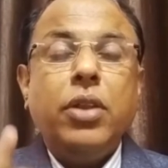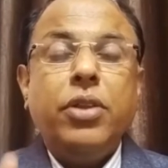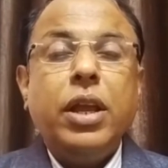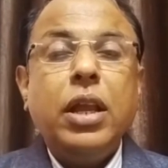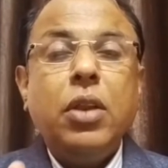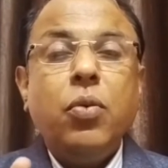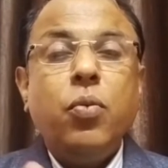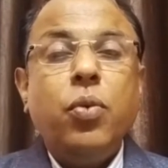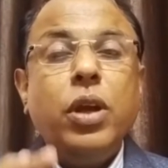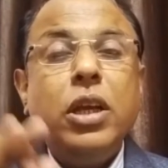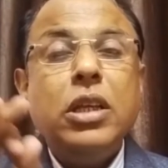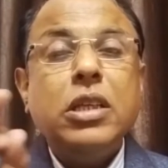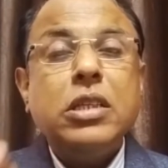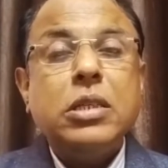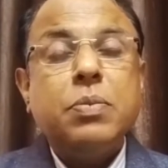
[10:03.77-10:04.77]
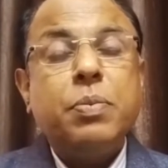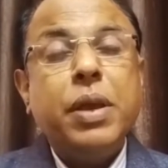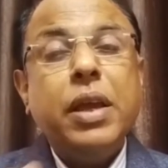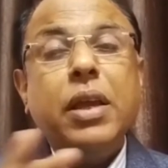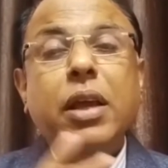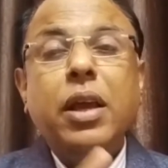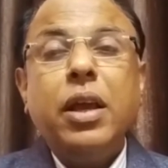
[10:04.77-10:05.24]
then we
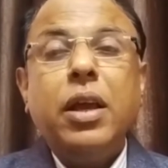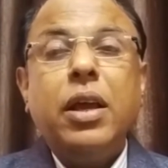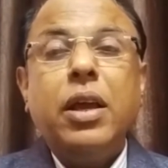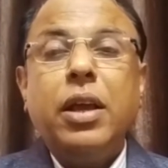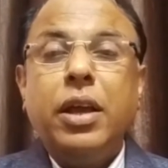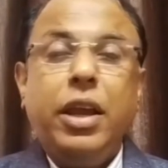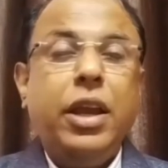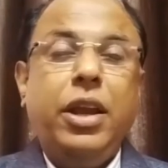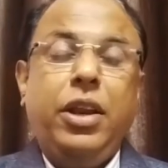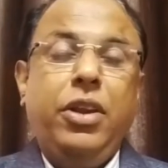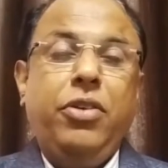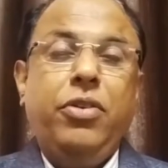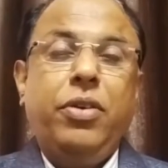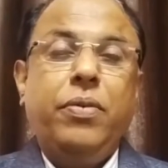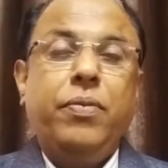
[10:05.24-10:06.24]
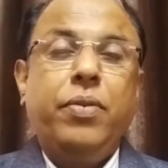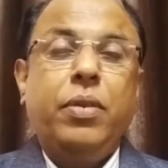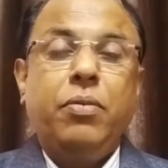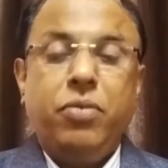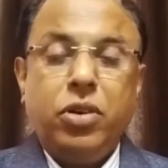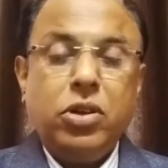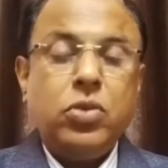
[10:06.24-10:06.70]
speak English.
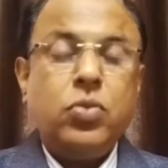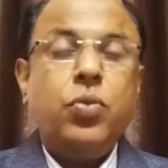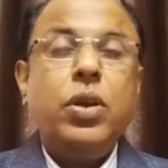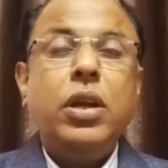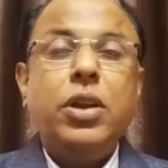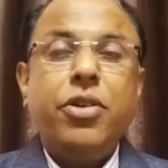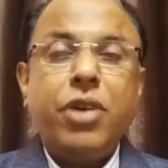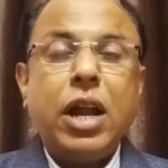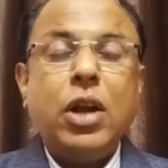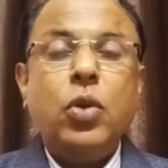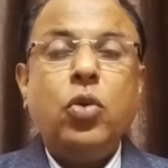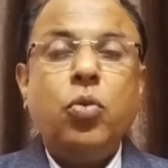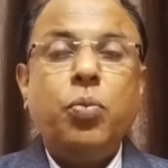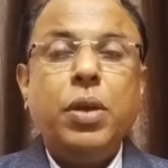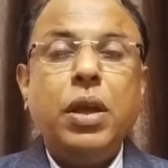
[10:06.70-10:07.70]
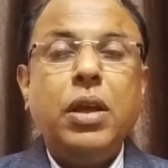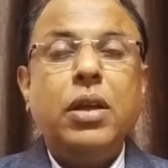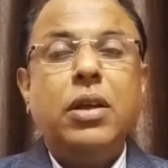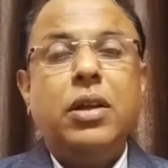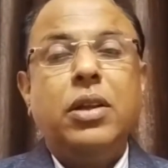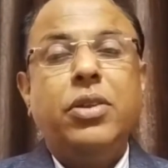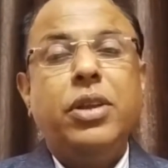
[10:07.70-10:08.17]
First we try to speak,
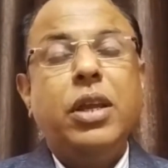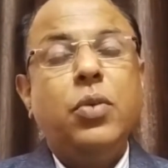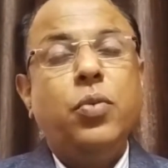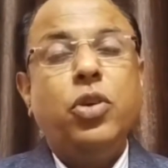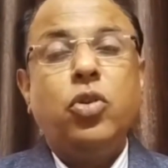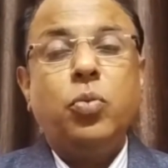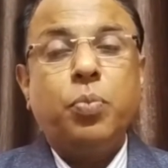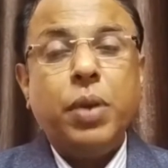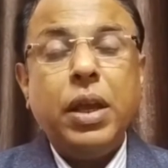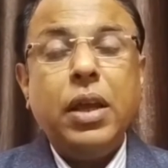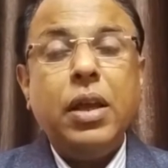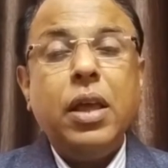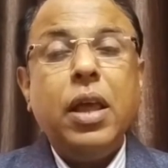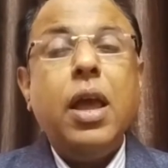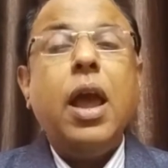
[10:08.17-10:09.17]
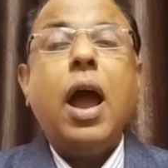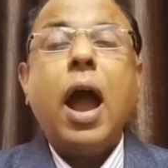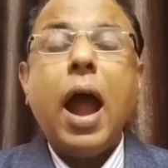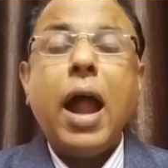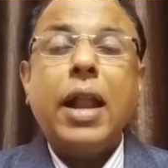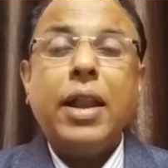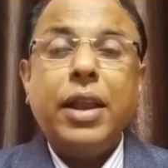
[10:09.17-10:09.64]
then we speak,
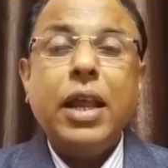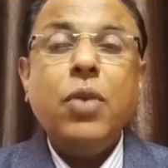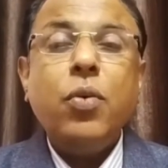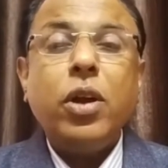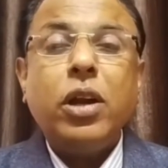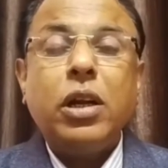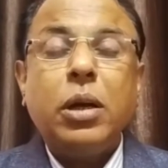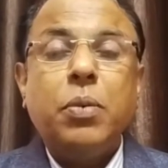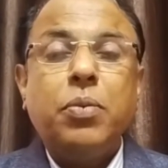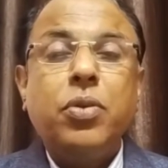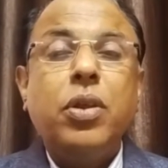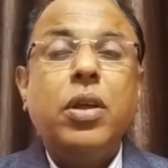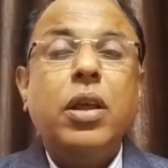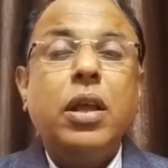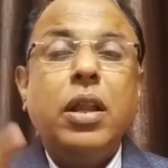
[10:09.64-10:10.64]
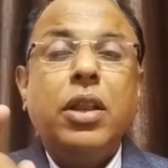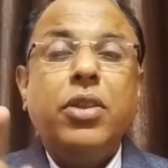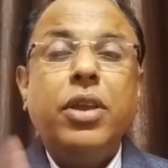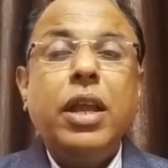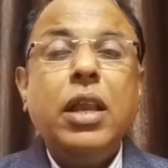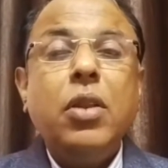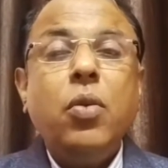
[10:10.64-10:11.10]
and then what comes,
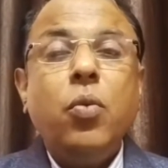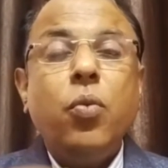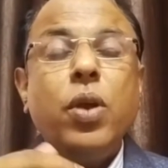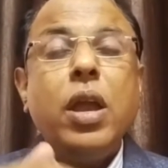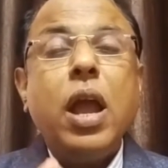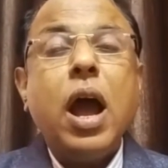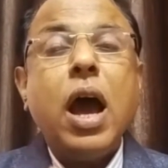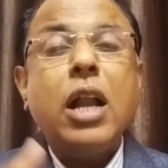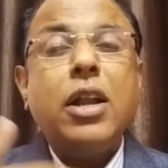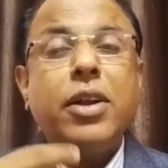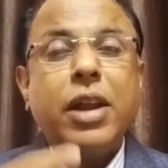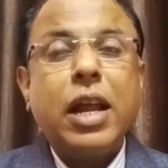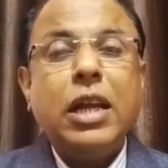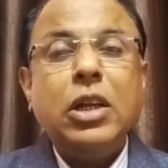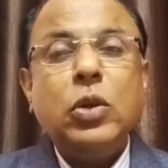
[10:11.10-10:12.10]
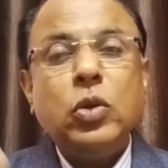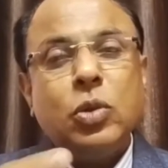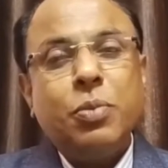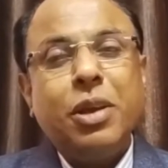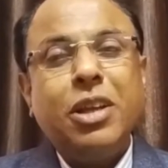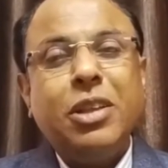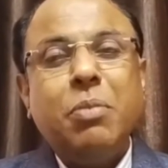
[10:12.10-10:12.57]
then we are trying to
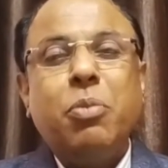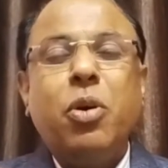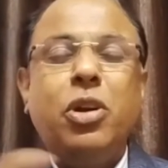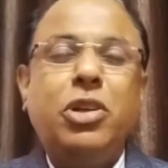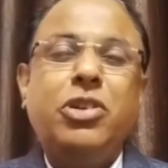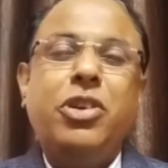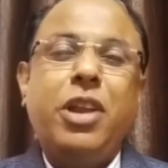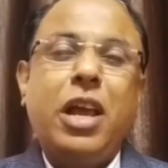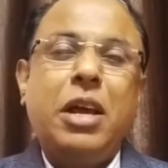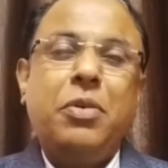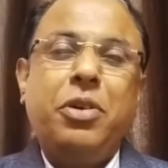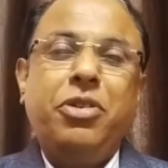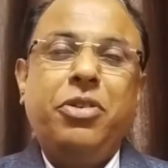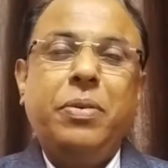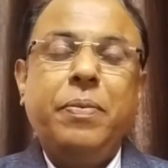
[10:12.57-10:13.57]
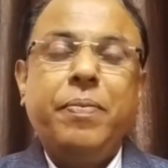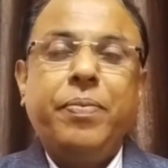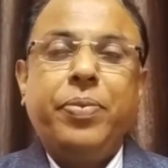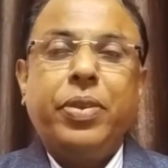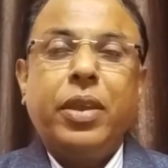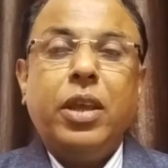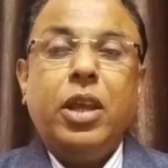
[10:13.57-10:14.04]
speak the polished language.
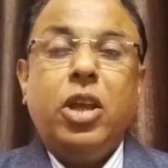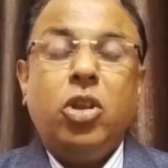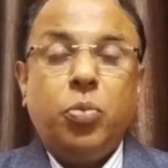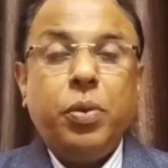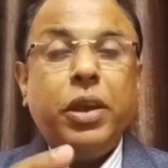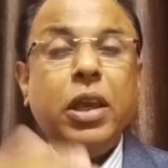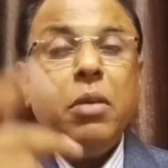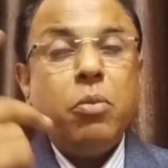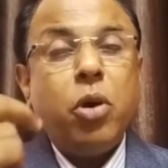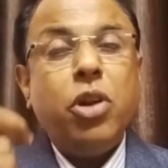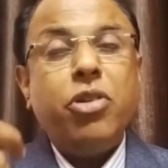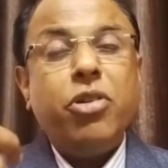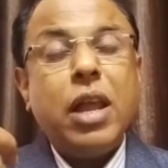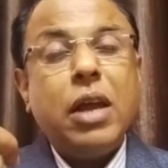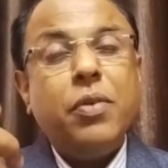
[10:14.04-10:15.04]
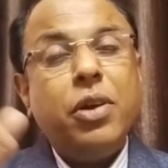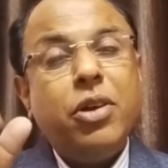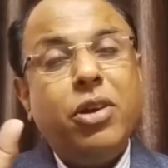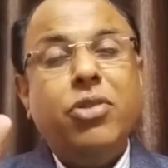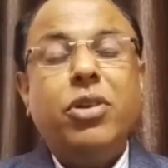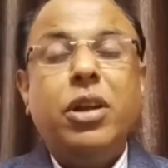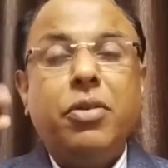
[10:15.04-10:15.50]
Speaking polished language
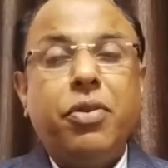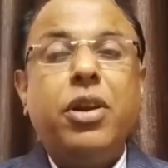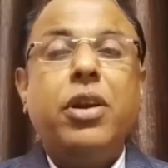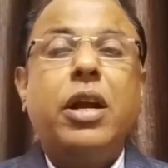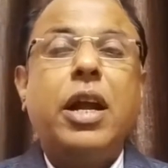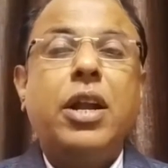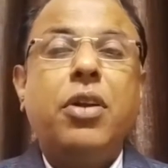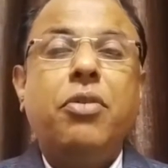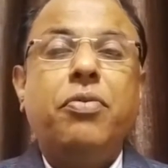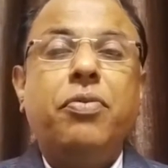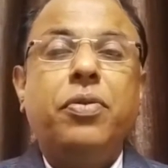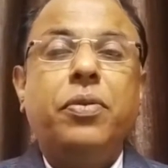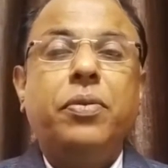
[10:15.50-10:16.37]
is a different kind of